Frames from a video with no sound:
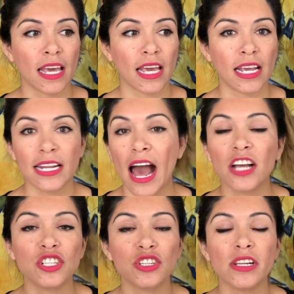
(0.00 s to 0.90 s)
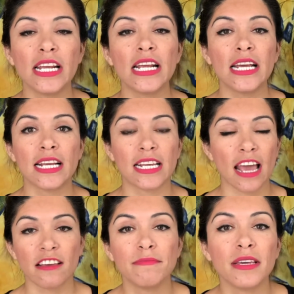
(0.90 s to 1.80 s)
it actually
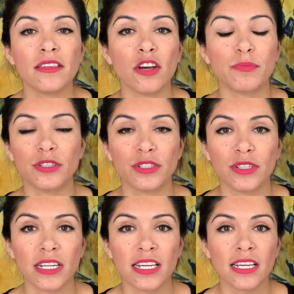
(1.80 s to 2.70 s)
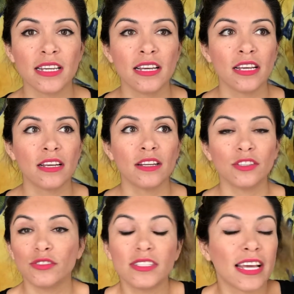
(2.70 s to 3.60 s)
gave me the opportunity
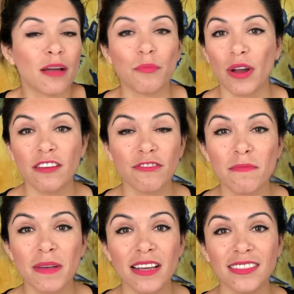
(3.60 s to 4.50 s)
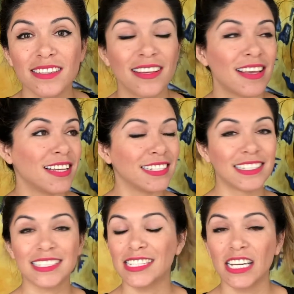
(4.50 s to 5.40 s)
to take a break from it,
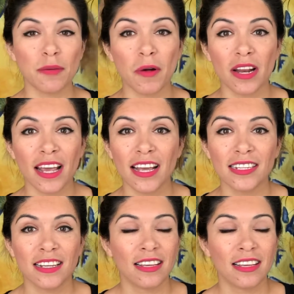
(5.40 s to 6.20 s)
sleep on it.